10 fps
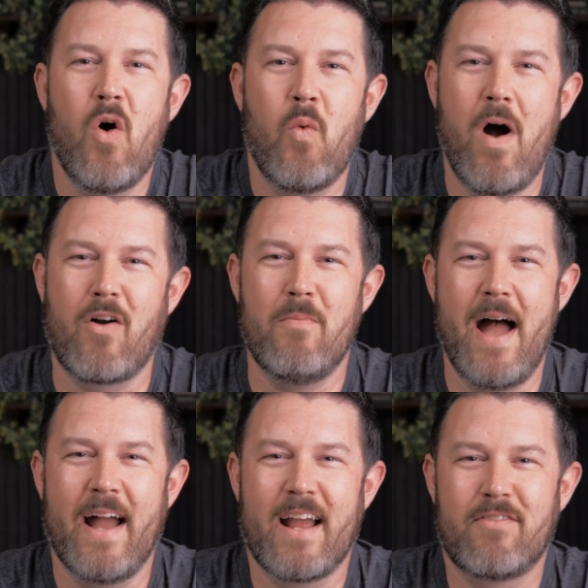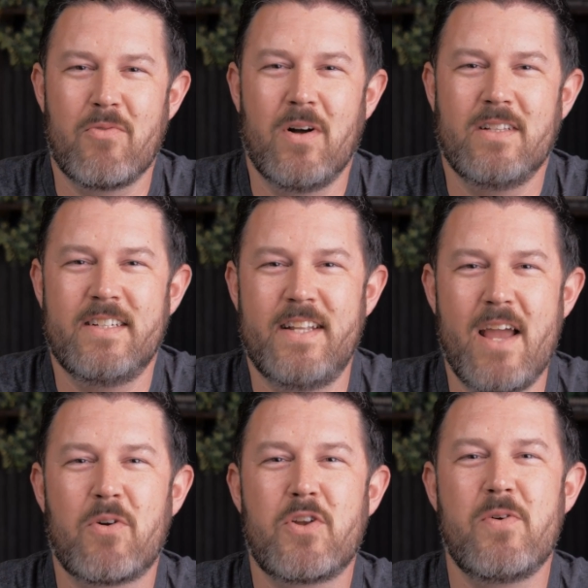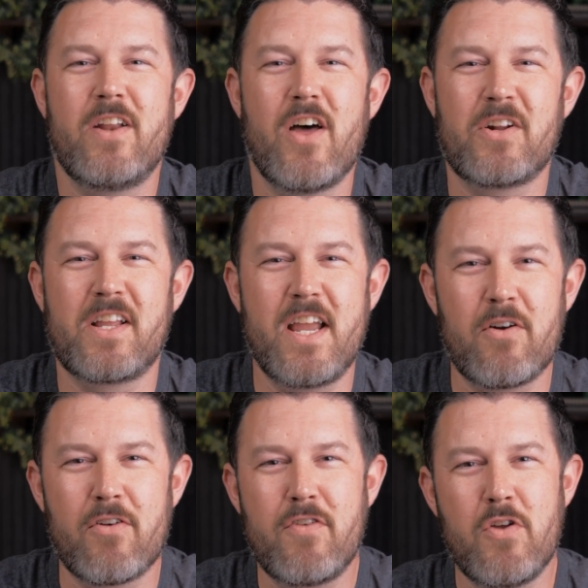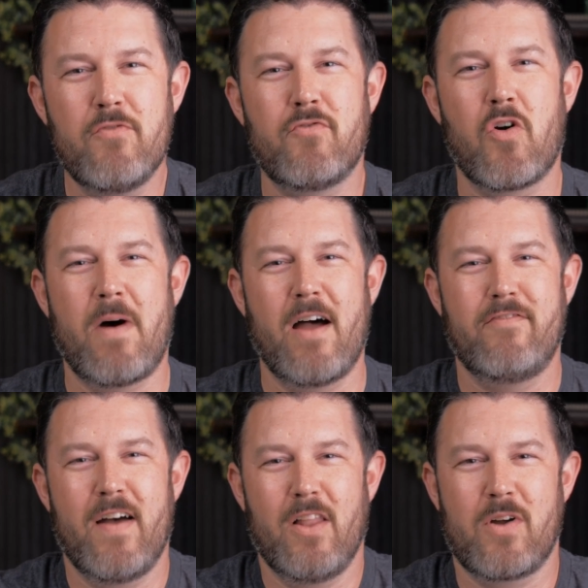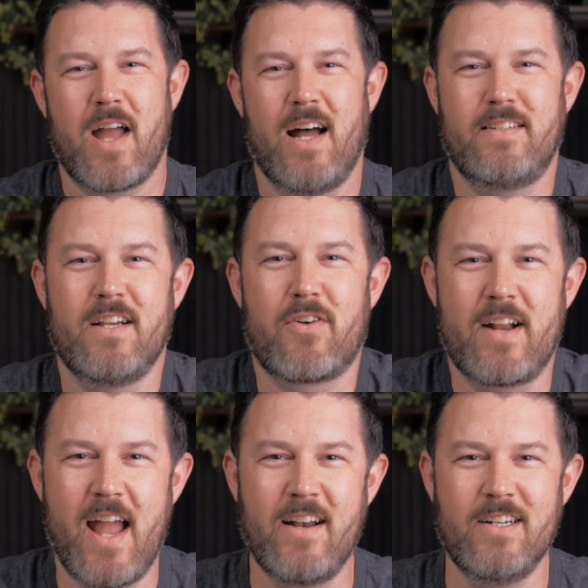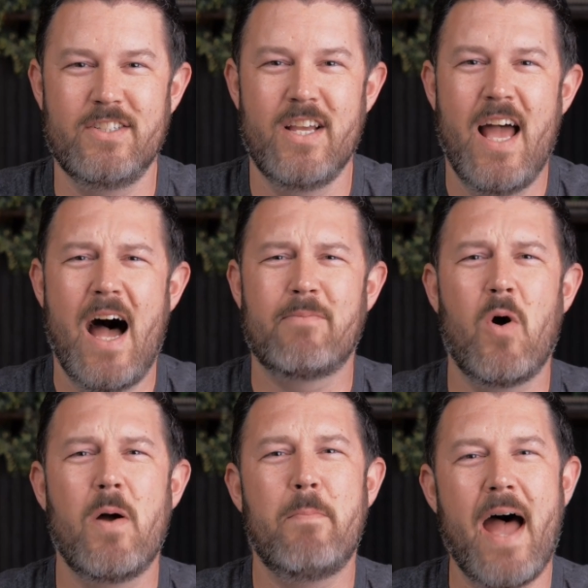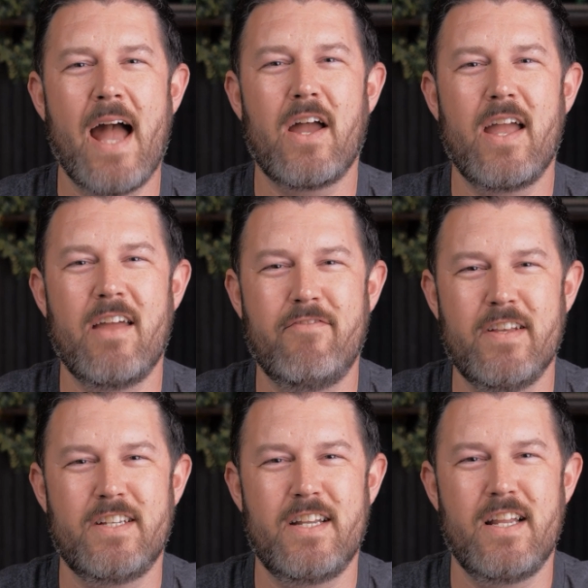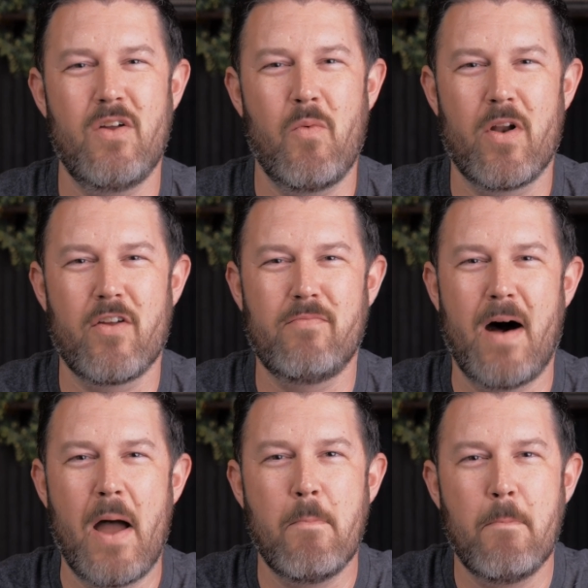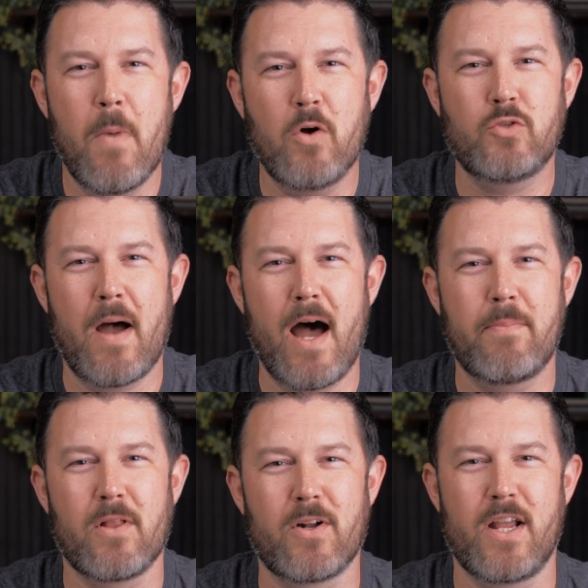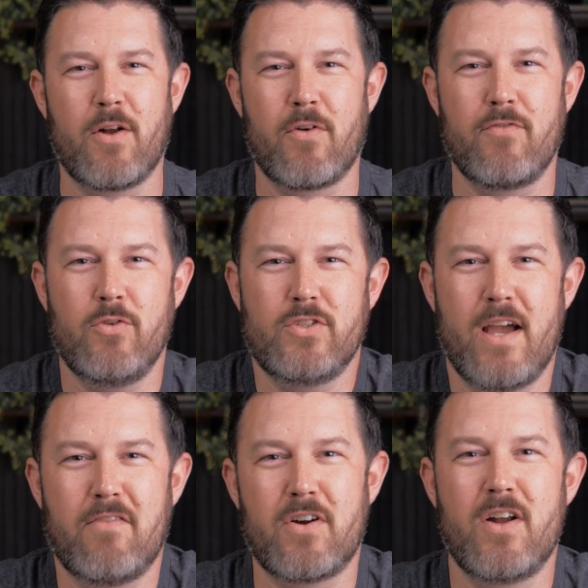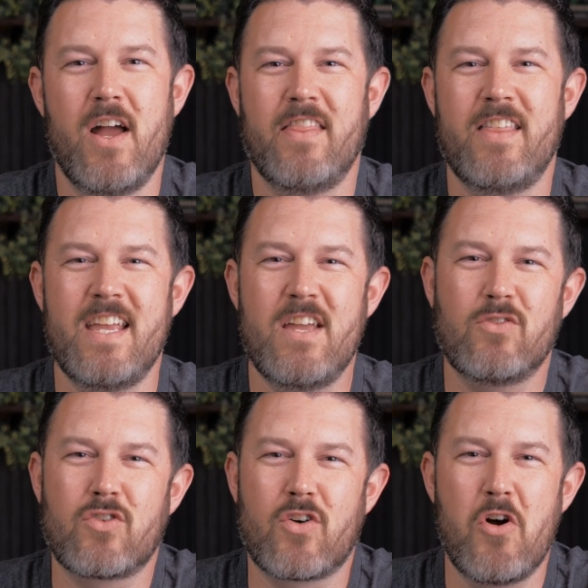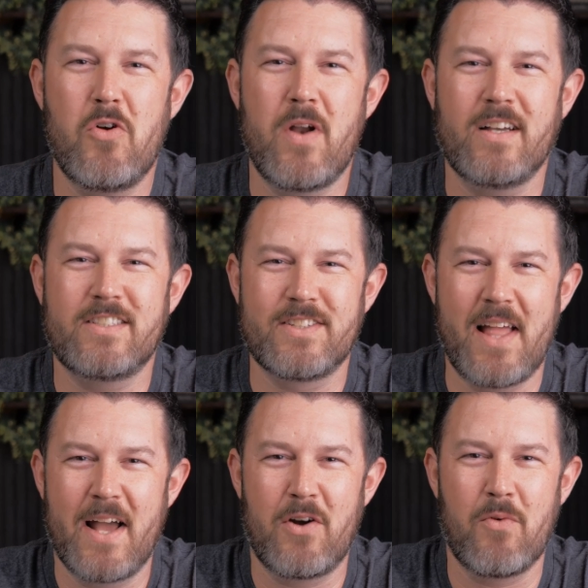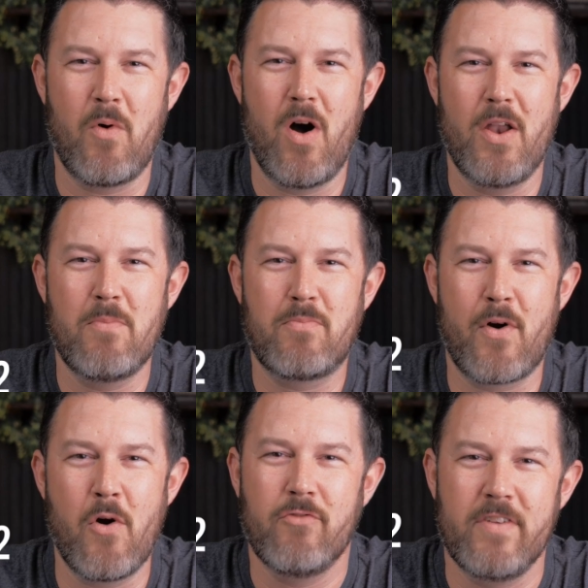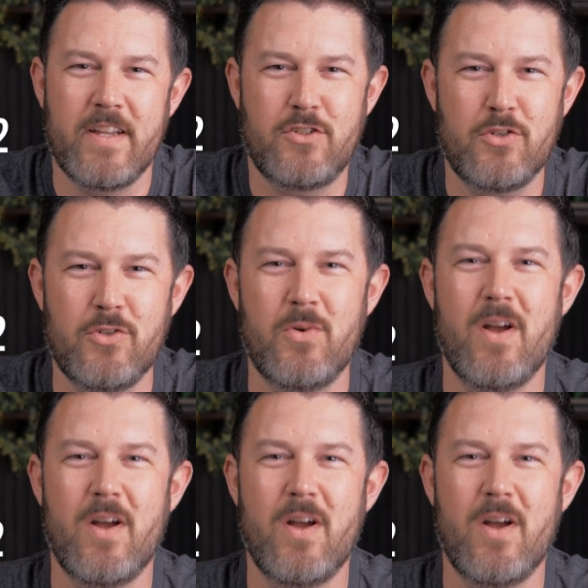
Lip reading: Welcome back, everyone. Today we're doing another gear review for my fellow content creators. I'm going back and visiting one of my most popular gear reviews ever, the Edelkrone SliderONE Pro V2.